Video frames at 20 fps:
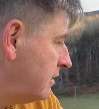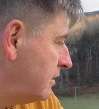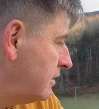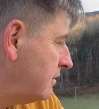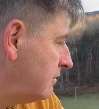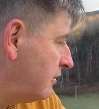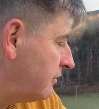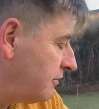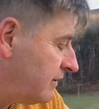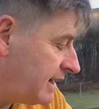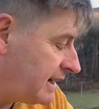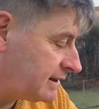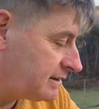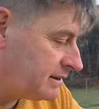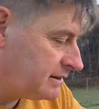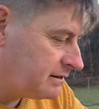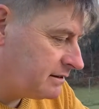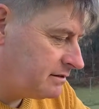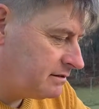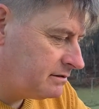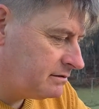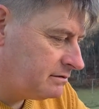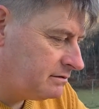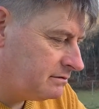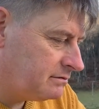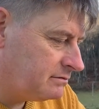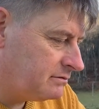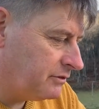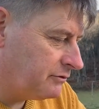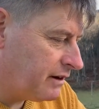reflected
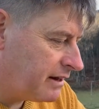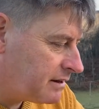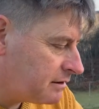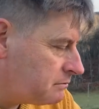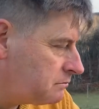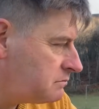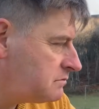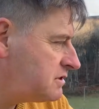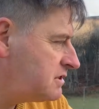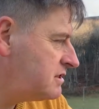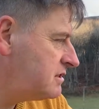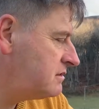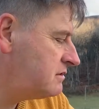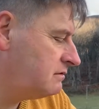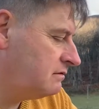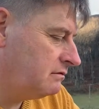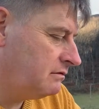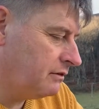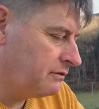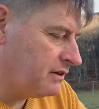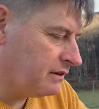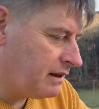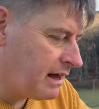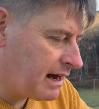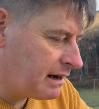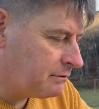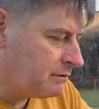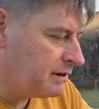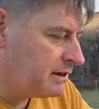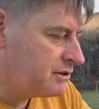the rhythms of the
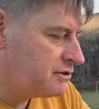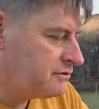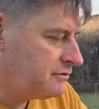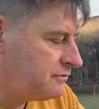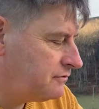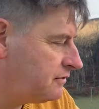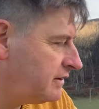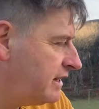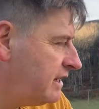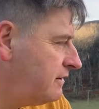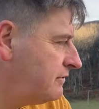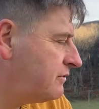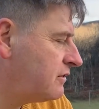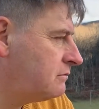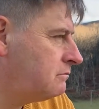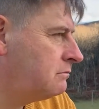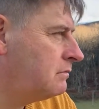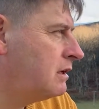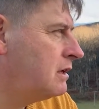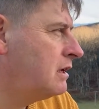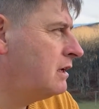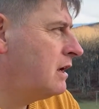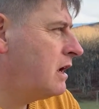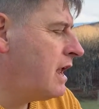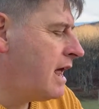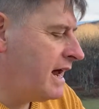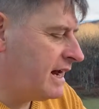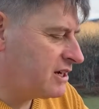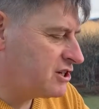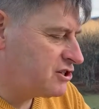language, free from
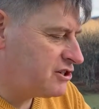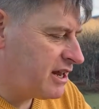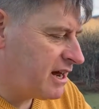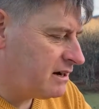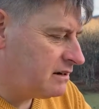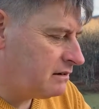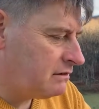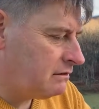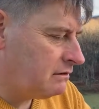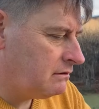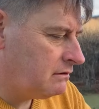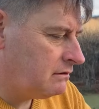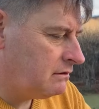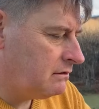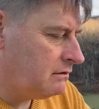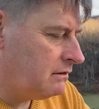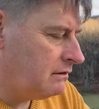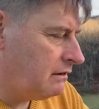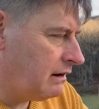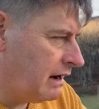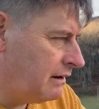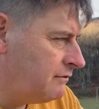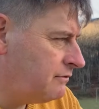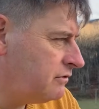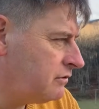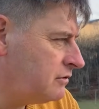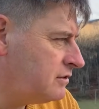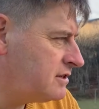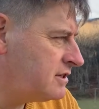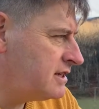external
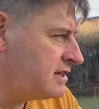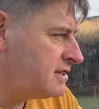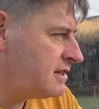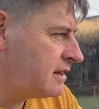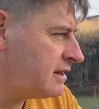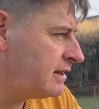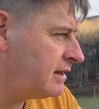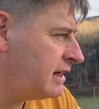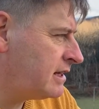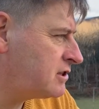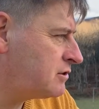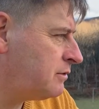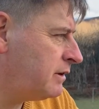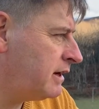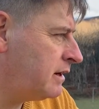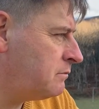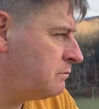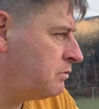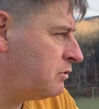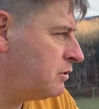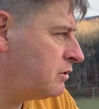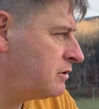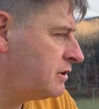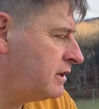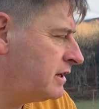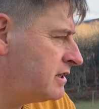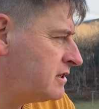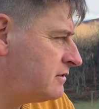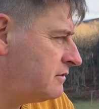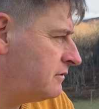influences, and I think that's quite important.
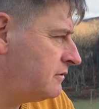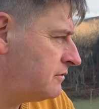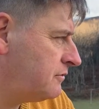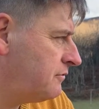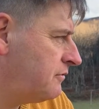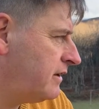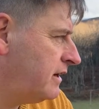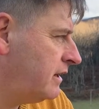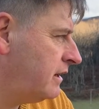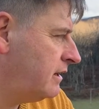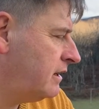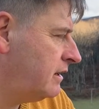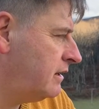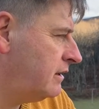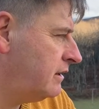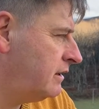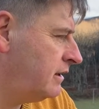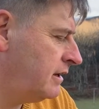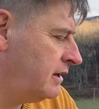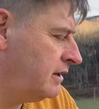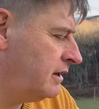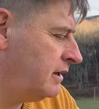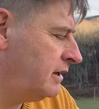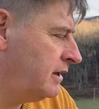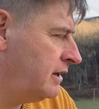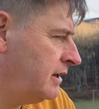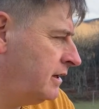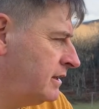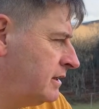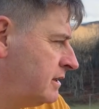It's free.
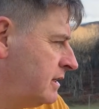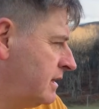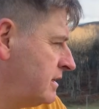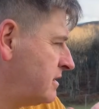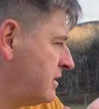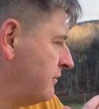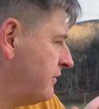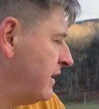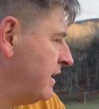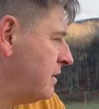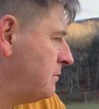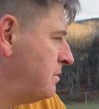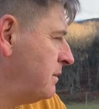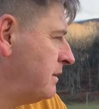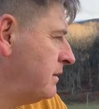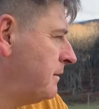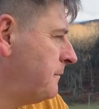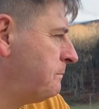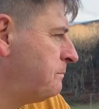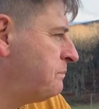It's developing,